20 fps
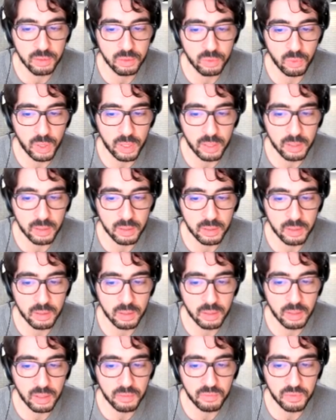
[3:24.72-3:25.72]
rank,
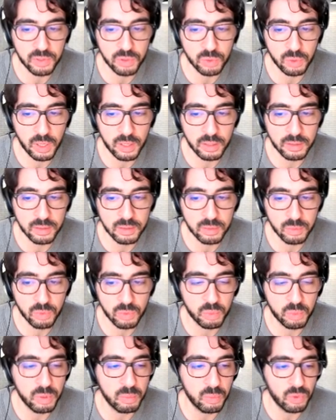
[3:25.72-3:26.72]
and visualize
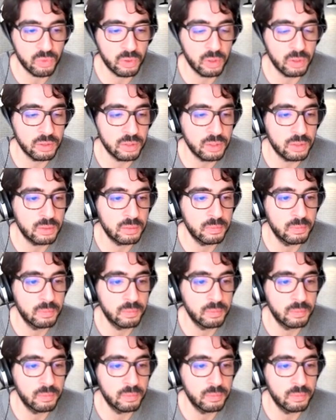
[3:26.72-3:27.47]
urban morphologies.